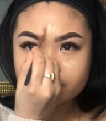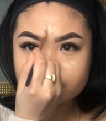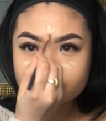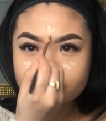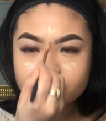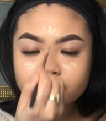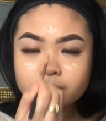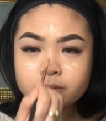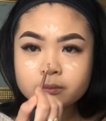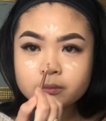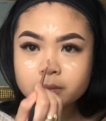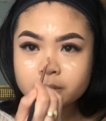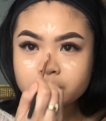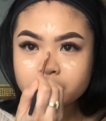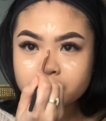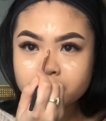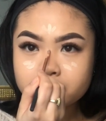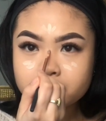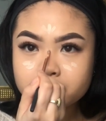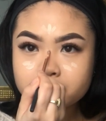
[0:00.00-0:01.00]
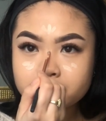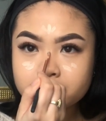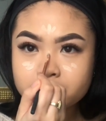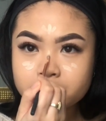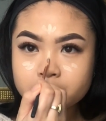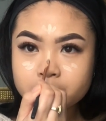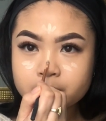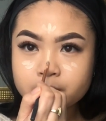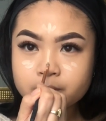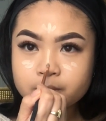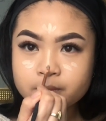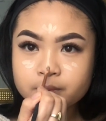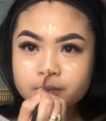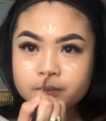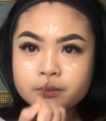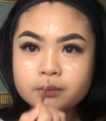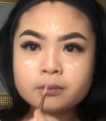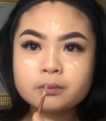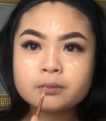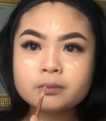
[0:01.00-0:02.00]
Then I obviously use
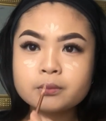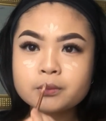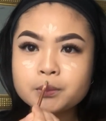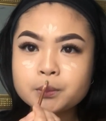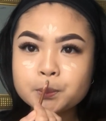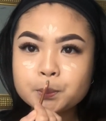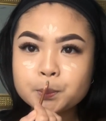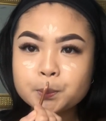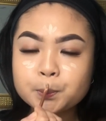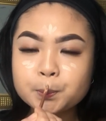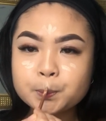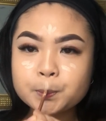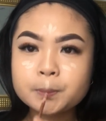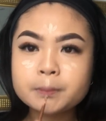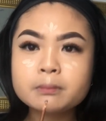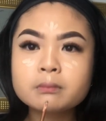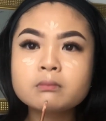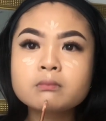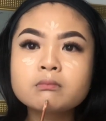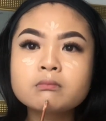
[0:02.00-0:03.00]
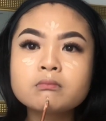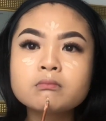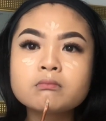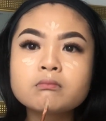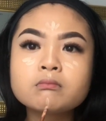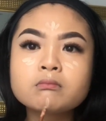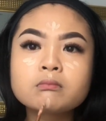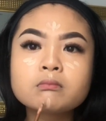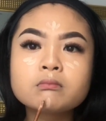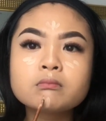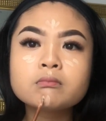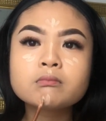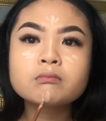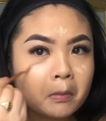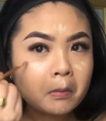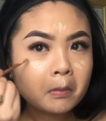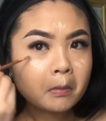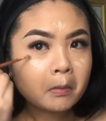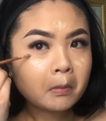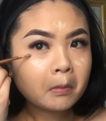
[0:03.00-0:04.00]
concealer. You guys know the drill.